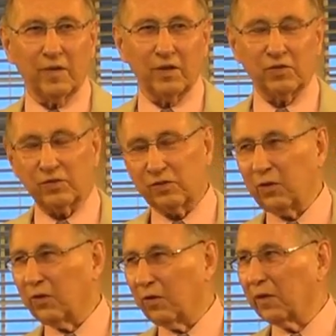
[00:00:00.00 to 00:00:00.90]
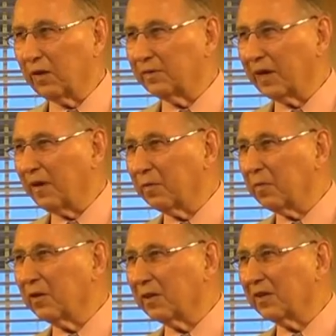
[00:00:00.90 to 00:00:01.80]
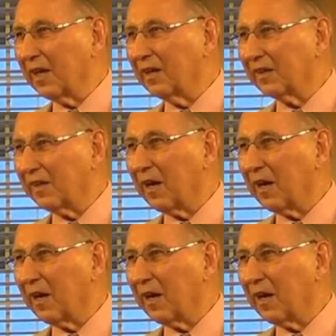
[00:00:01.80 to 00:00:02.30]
It's sold over 500,000